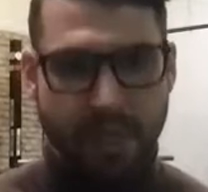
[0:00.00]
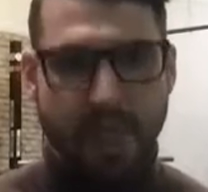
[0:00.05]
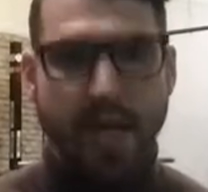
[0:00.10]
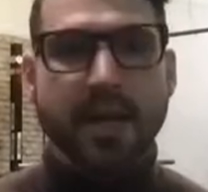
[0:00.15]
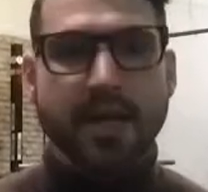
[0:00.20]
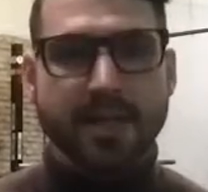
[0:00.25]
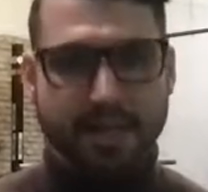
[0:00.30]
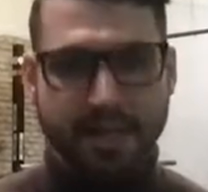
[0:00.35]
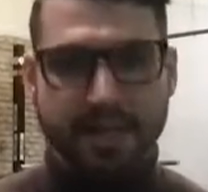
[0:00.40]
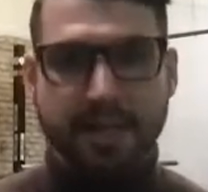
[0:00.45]

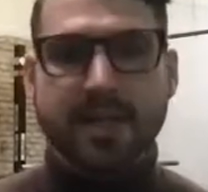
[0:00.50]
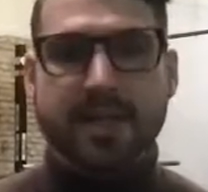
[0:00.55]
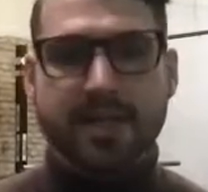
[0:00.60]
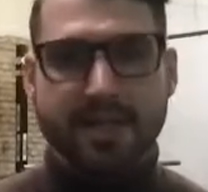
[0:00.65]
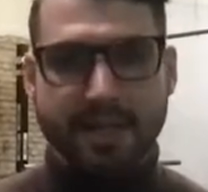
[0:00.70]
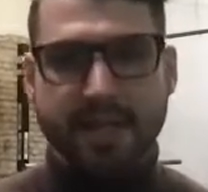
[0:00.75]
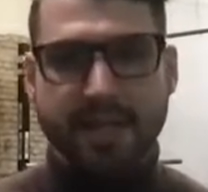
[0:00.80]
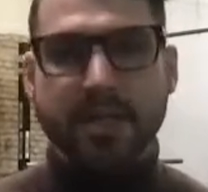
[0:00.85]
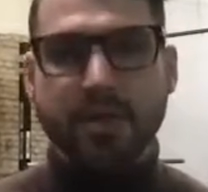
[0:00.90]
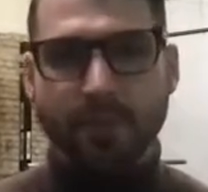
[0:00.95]
And this
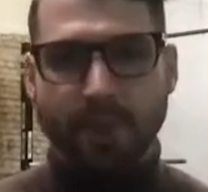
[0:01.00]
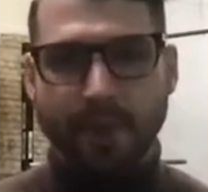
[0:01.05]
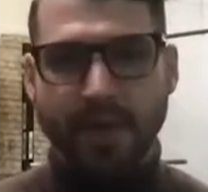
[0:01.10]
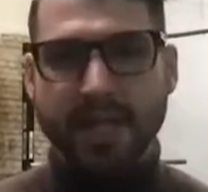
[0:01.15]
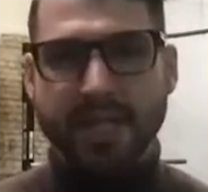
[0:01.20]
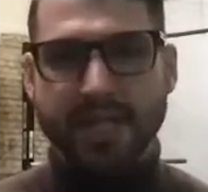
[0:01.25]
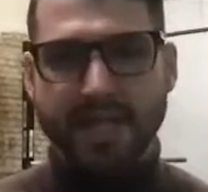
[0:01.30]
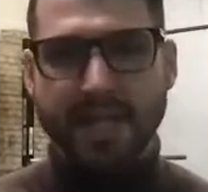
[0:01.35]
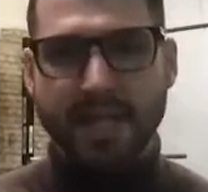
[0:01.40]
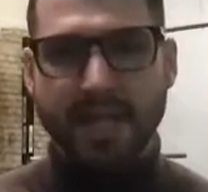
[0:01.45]
is what I
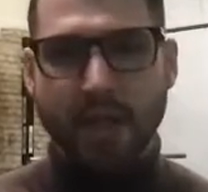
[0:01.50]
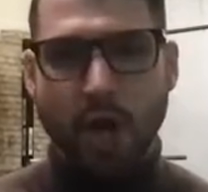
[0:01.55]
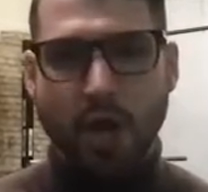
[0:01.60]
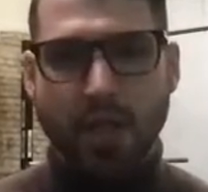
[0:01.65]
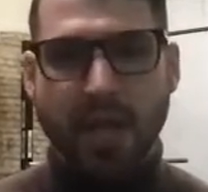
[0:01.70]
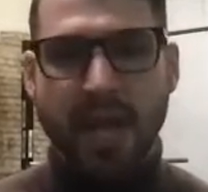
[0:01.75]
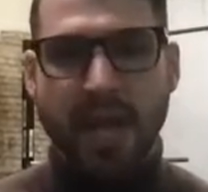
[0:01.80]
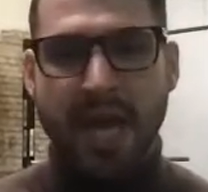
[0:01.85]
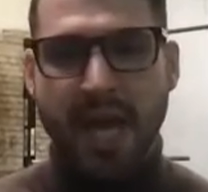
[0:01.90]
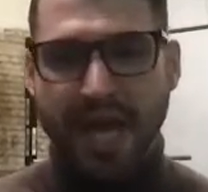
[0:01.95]
see a
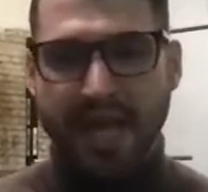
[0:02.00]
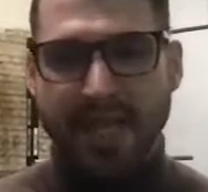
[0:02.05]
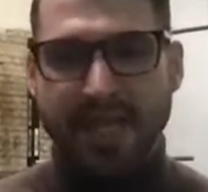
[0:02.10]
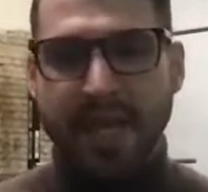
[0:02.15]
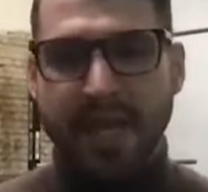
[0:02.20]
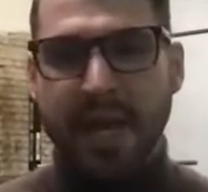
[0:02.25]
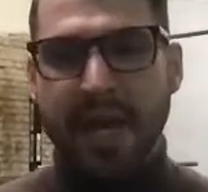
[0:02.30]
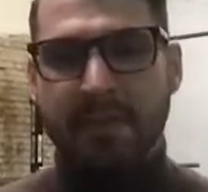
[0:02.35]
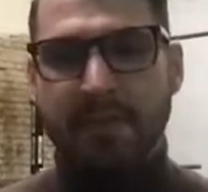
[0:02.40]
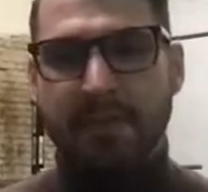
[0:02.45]
lot. And
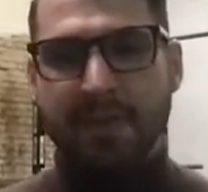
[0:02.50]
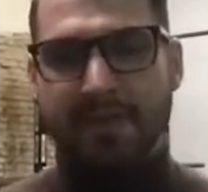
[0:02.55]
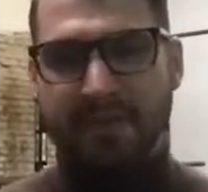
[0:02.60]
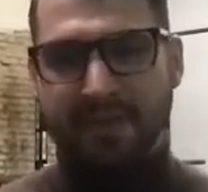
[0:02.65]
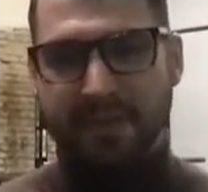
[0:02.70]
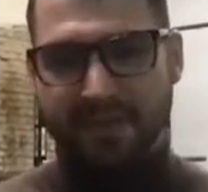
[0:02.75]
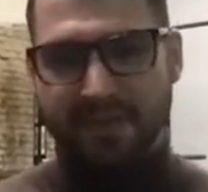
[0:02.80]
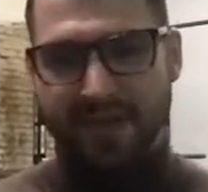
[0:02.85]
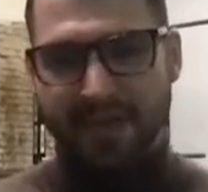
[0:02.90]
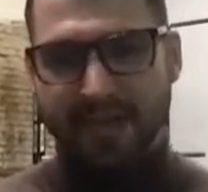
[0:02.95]

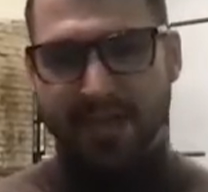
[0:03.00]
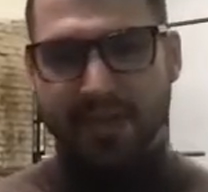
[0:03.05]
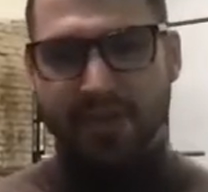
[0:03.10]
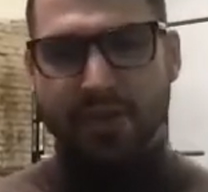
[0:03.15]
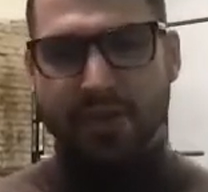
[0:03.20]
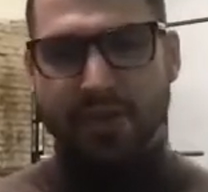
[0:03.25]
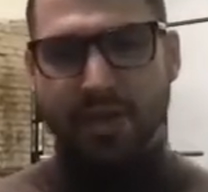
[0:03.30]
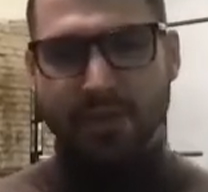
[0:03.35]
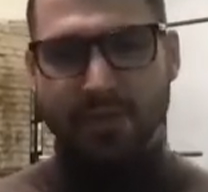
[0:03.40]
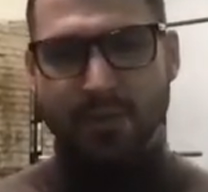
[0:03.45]
the
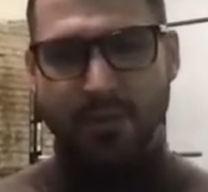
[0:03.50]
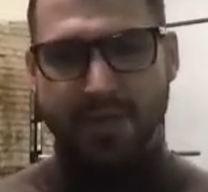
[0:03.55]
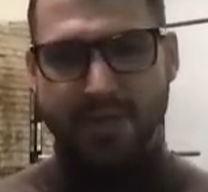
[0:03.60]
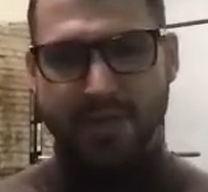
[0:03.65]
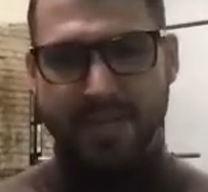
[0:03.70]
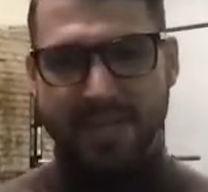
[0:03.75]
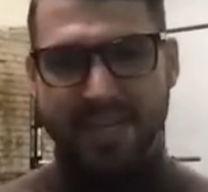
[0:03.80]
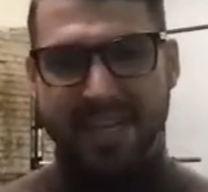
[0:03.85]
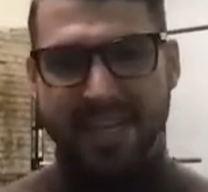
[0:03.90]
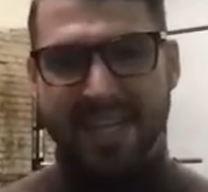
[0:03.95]
issue that we
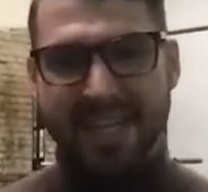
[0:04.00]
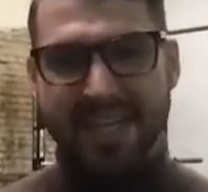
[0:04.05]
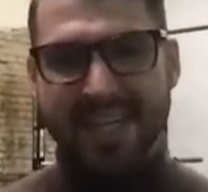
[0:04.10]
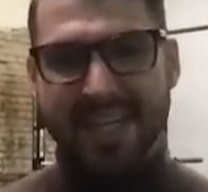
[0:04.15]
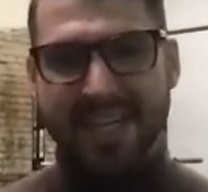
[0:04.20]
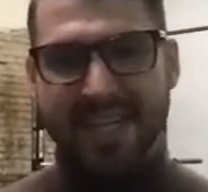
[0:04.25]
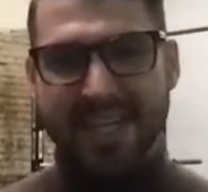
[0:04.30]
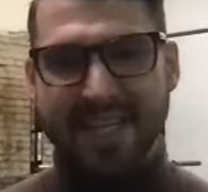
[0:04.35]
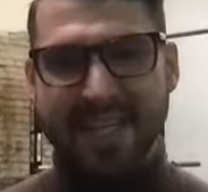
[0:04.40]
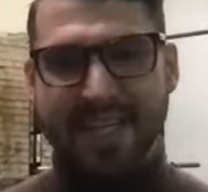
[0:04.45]
see
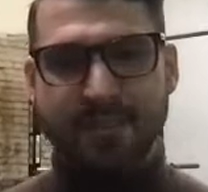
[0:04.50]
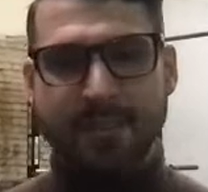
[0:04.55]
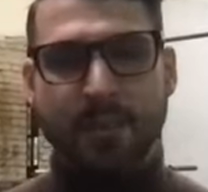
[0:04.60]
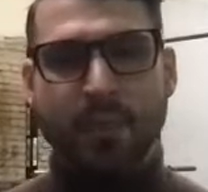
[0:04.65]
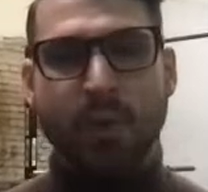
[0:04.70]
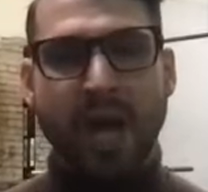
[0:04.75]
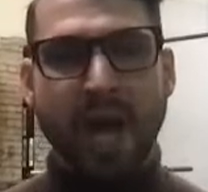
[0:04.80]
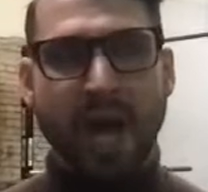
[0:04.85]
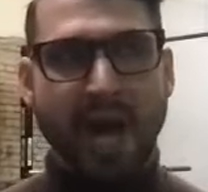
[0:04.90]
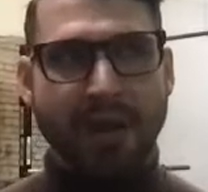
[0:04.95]
here is
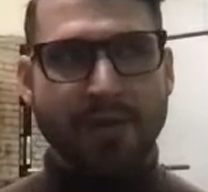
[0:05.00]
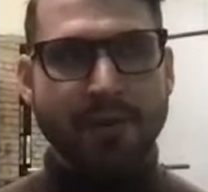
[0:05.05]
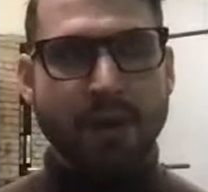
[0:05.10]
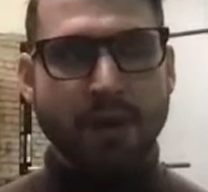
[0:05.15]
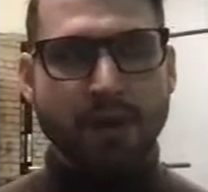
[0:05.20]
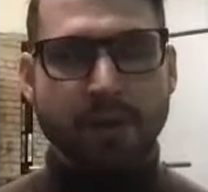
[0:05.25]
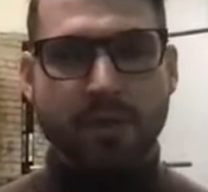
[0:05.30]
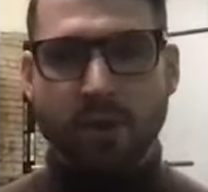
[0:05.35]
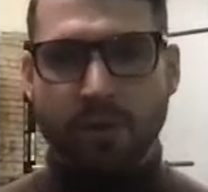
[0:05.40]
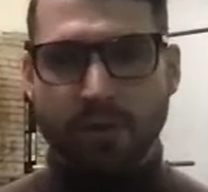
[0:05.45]
we have
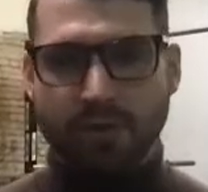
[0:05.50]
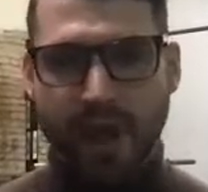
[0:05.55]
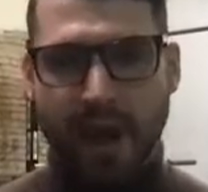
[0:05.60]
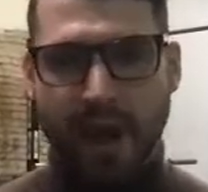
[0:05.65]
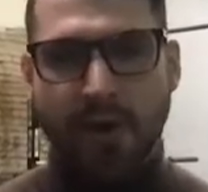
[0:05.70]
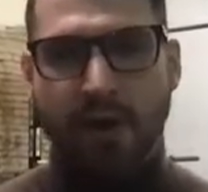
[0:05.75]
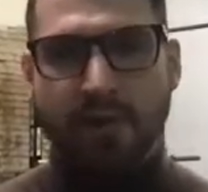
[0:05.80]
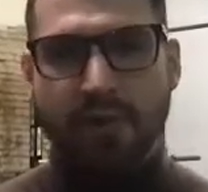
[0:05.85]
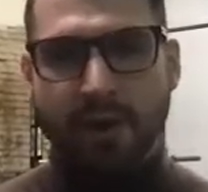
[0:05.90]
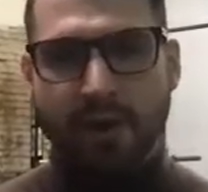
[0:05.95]
also
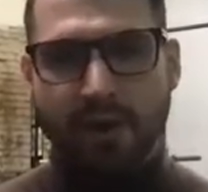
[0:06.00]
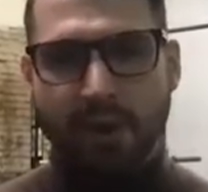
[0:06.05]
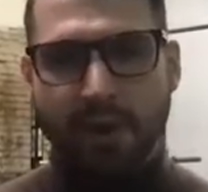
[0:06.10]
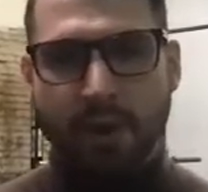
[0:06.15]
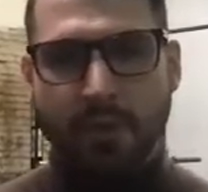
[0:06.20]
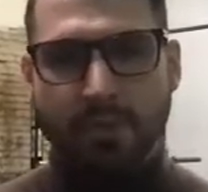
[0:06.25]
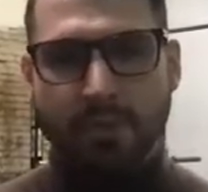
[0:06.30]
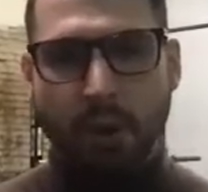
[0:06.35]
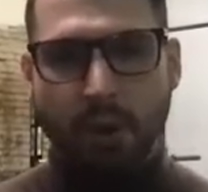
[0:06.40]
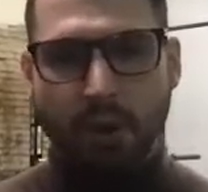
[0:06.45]
very, very
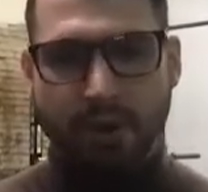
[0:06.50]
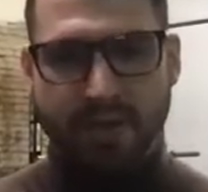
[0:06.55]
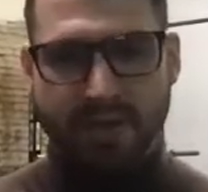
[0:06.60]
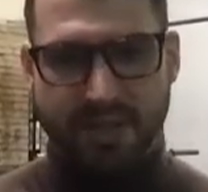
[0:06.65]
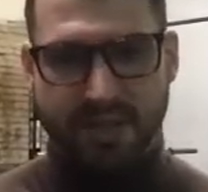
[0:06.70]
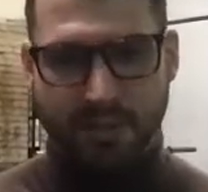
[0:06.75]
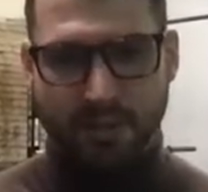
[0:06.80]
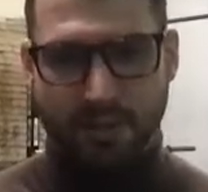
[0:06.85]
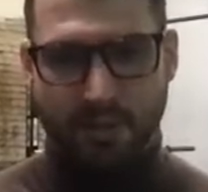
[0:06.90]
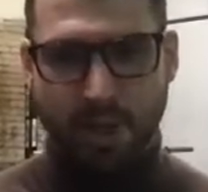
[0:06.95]
good pullers
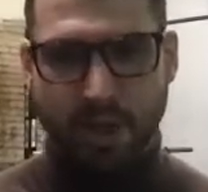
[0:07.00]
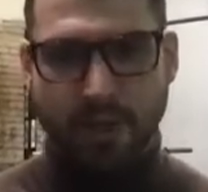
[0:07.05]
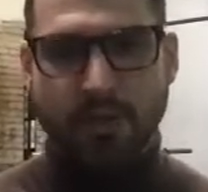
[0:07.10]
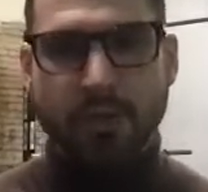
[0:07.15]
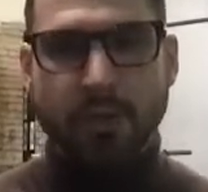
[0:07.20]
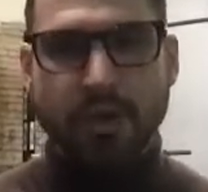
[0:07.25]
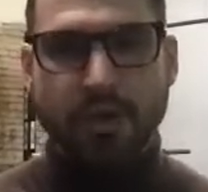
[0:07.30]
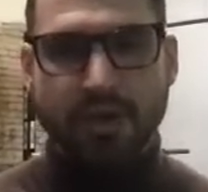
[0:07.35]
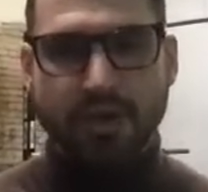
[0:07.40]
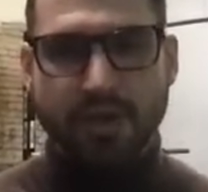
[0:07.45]
in the world
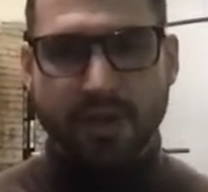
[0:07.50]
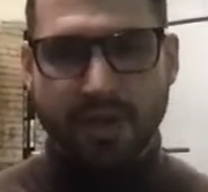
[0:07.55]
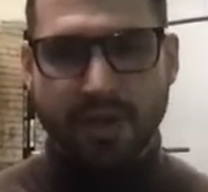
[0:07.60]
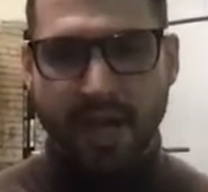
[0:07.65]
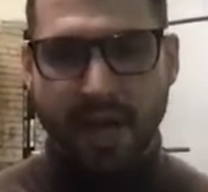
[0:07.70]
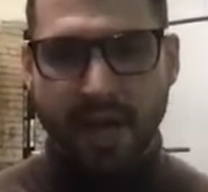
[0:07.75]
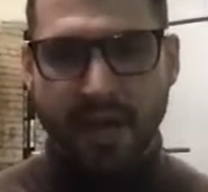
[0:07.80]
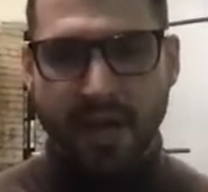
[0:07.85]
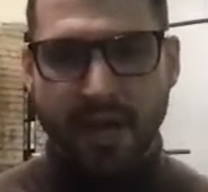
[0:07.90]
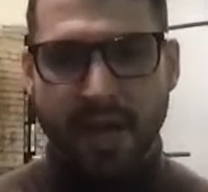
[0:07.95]
who are doing
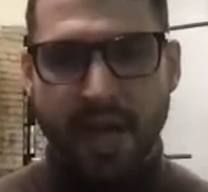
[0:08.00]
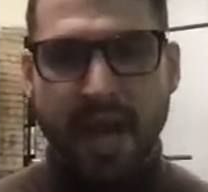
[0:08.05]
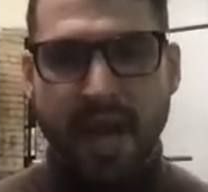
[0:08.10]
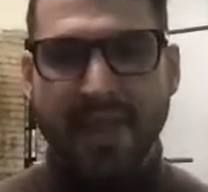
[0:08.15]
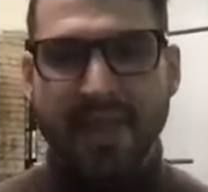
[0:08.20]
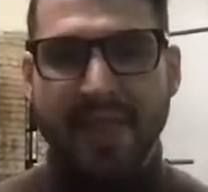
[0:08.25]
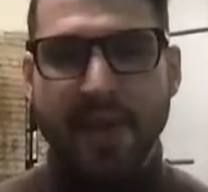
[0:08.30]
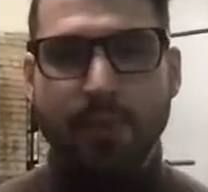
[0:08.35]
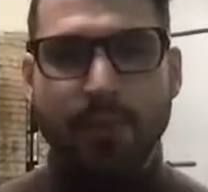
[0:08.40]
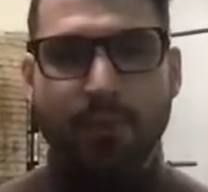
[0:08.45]
that.
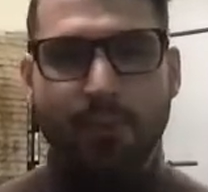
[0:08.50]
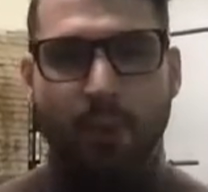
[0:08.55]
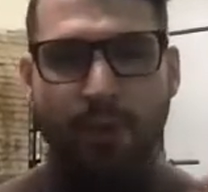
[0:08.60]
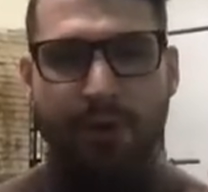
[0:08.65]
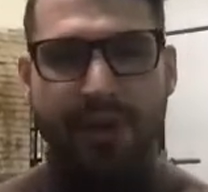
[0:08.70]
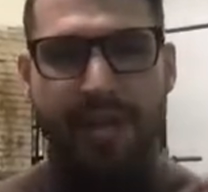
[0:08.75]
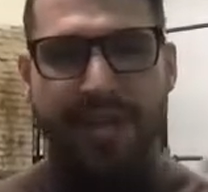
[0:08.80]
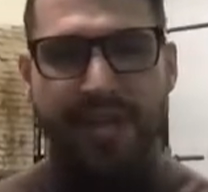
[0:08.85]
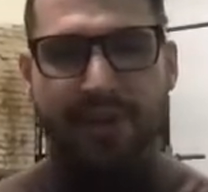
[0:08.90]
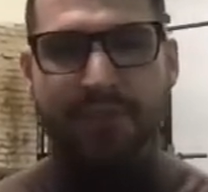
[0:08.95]
And there
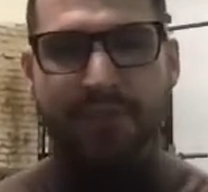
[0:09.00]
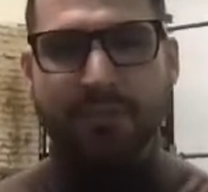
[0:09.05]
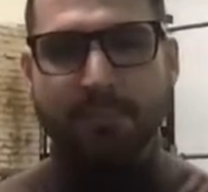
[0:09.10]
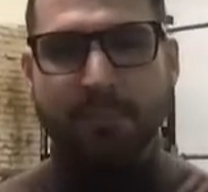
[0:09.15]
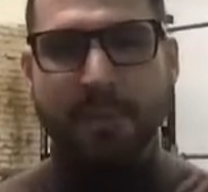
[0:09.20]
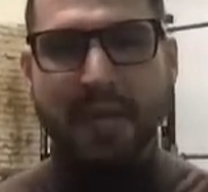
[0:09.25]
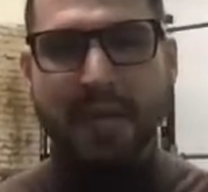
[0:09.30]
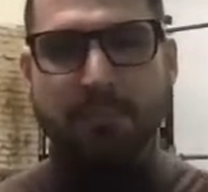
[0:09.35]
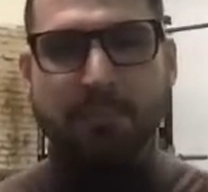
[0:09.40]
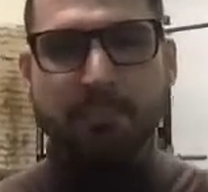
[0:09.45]
would even
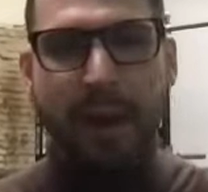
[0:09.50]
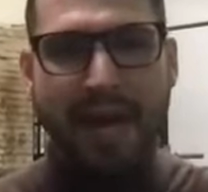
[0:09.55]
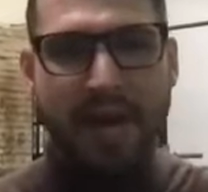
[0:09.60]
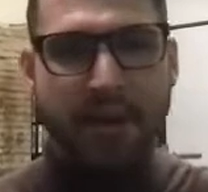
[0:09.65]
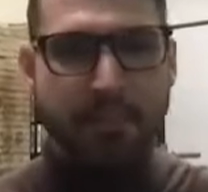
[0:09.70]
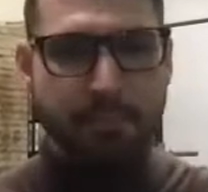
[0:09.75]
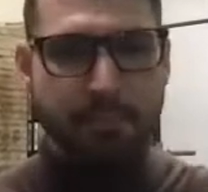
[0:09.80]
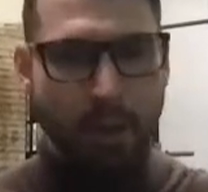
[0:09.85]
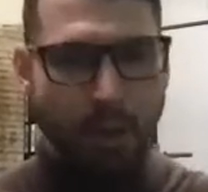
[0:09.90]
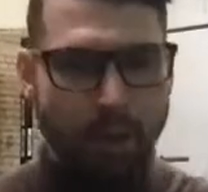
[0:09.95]
be better
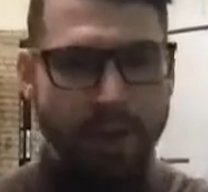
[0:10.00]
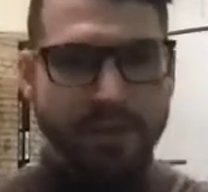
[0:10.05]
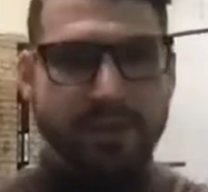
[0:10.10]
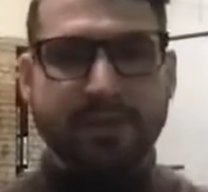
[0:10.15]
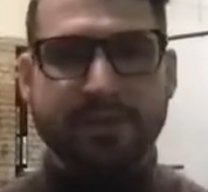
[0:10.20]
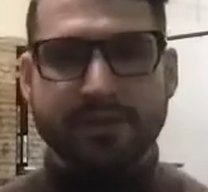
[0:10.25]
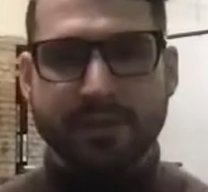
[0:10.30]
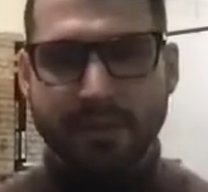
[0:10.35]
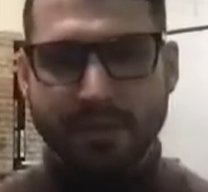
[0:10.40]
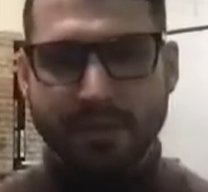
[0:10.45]
pullers if